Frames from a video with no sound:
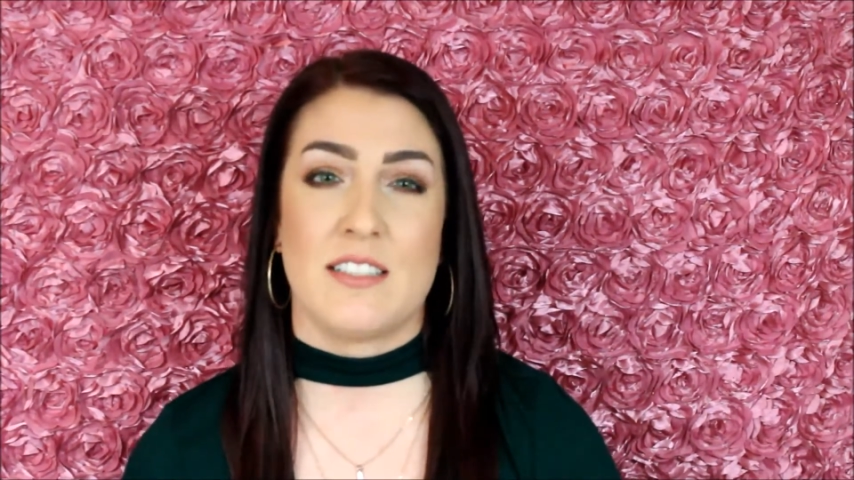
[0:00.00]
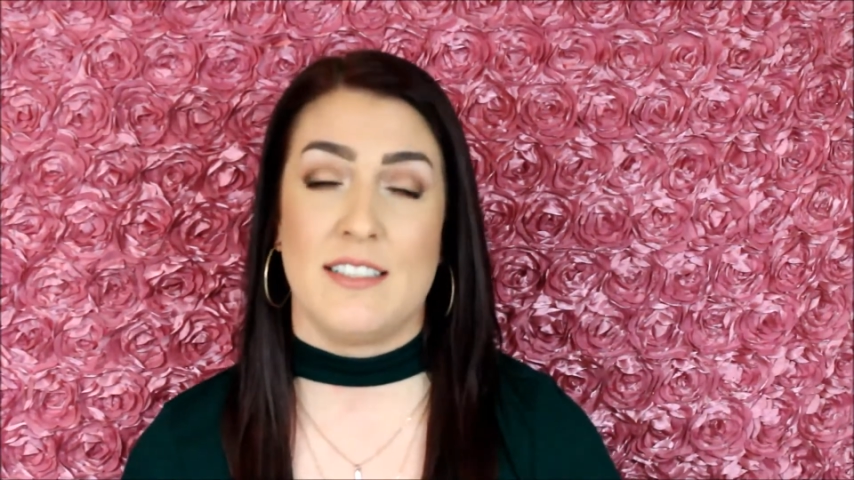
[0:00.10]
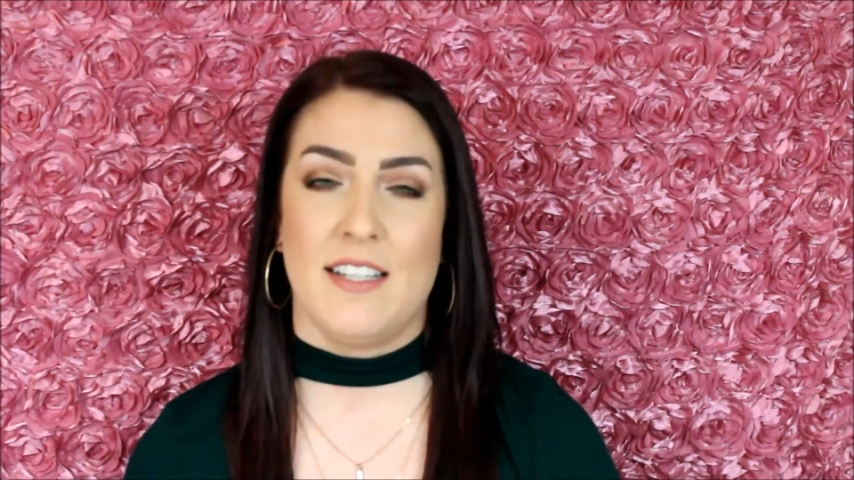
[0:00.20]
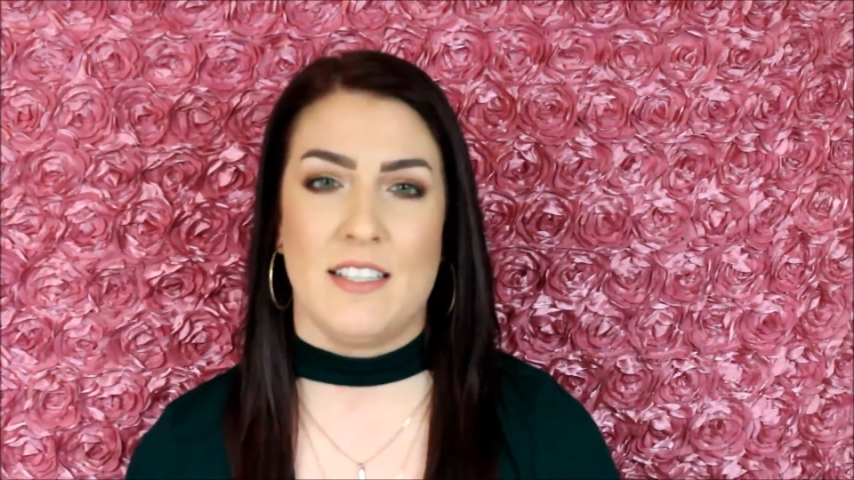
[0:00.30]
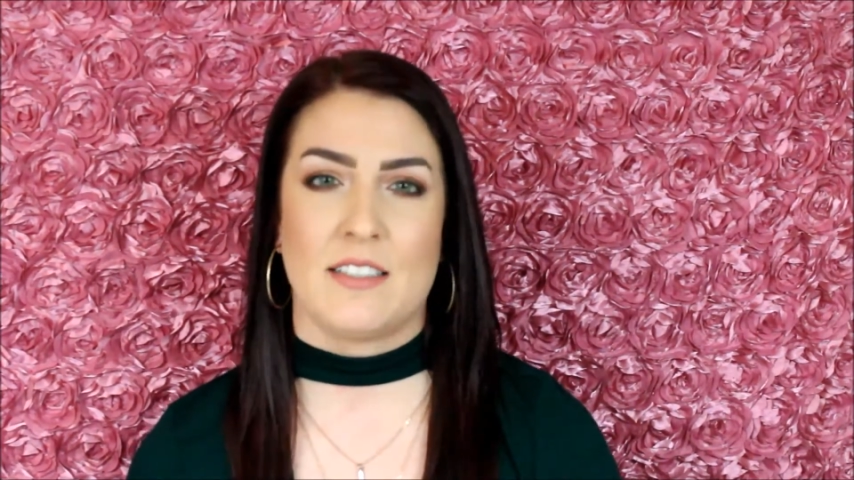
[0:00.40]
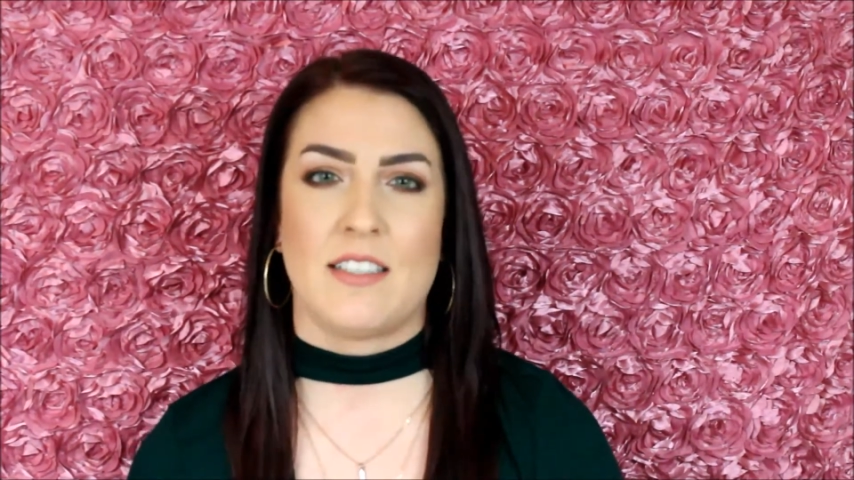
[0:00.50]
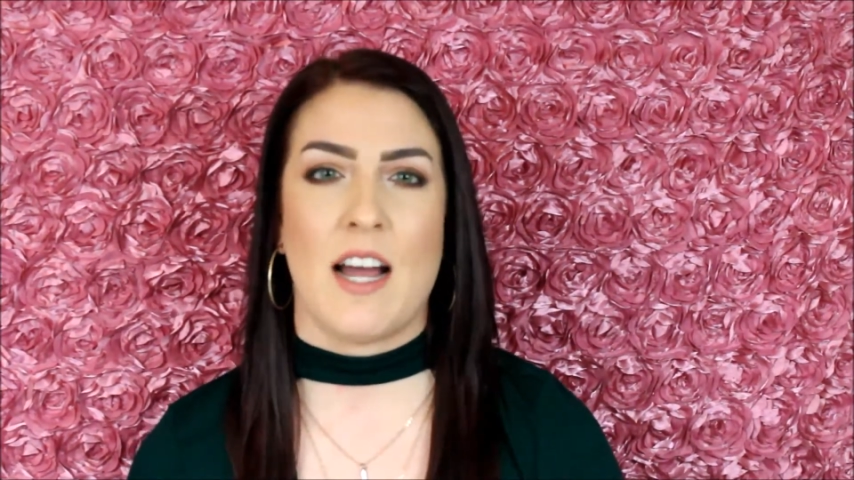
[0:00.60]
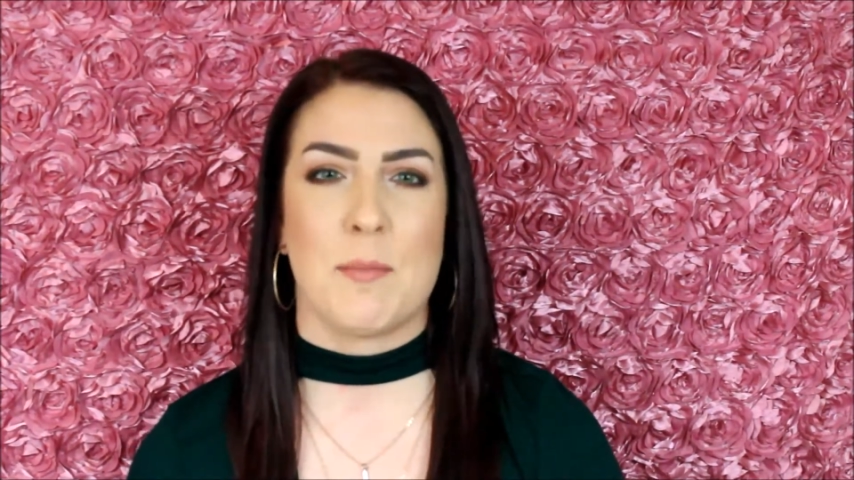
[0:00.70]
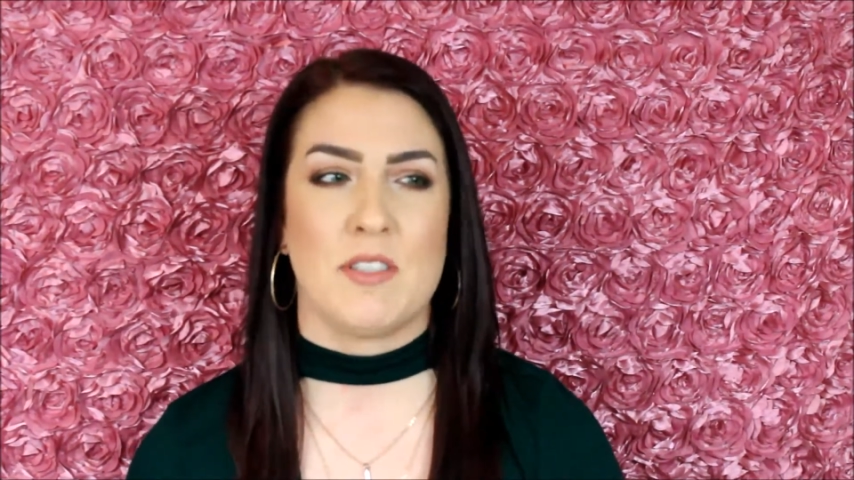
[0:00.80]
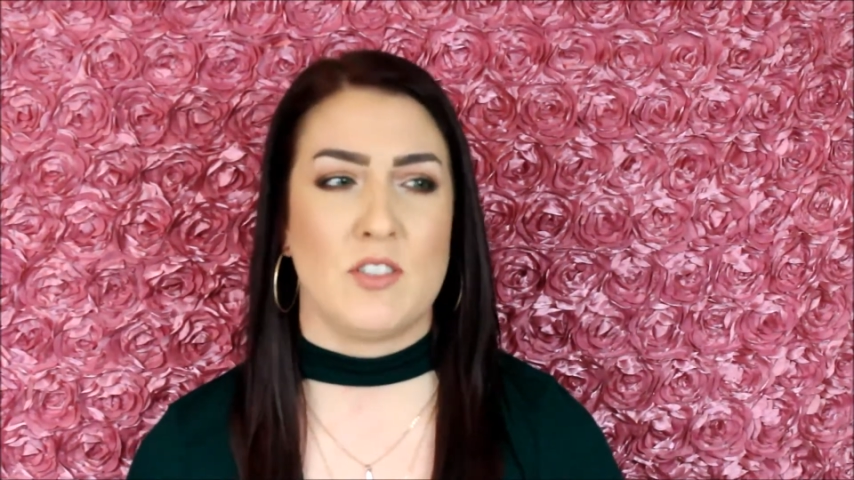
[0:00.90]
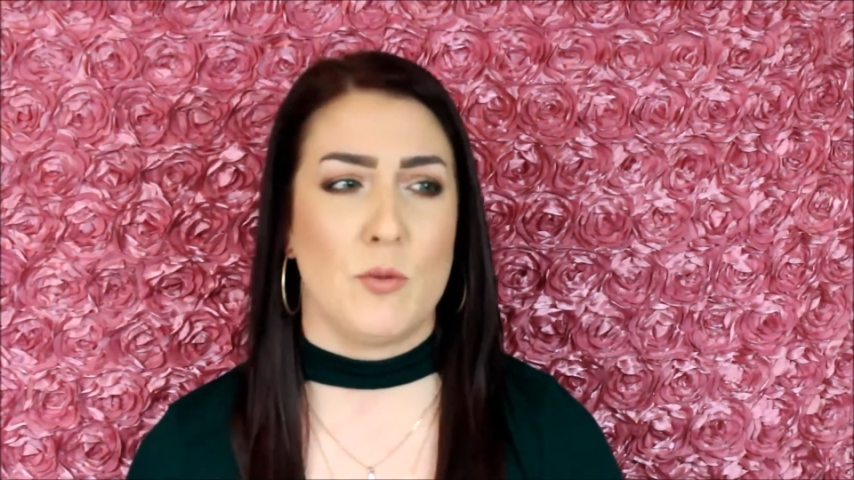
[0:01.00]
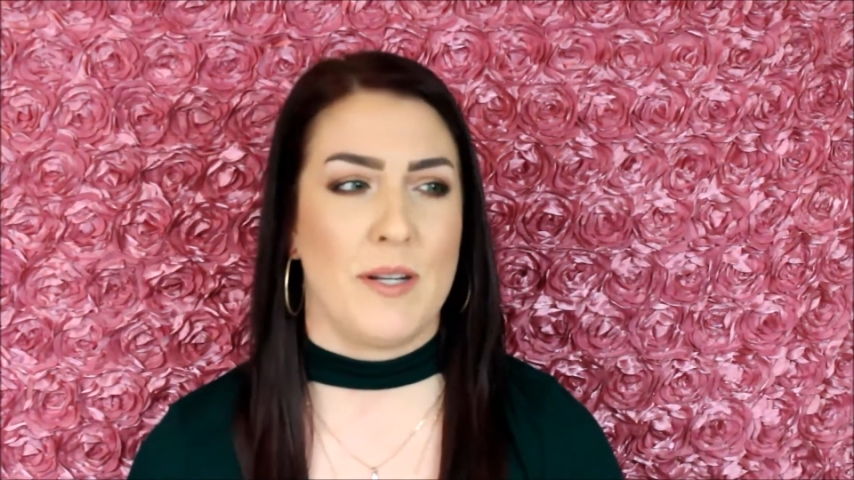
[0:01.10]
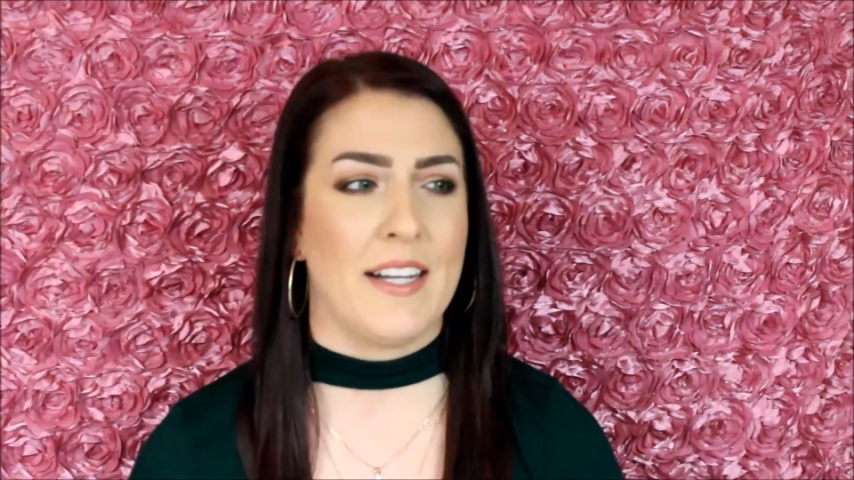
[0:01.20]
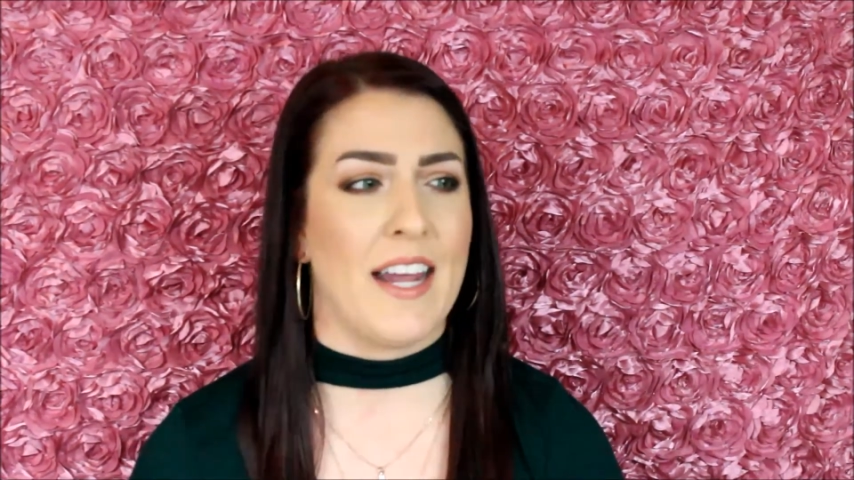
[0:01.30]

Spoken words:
it is time consuming,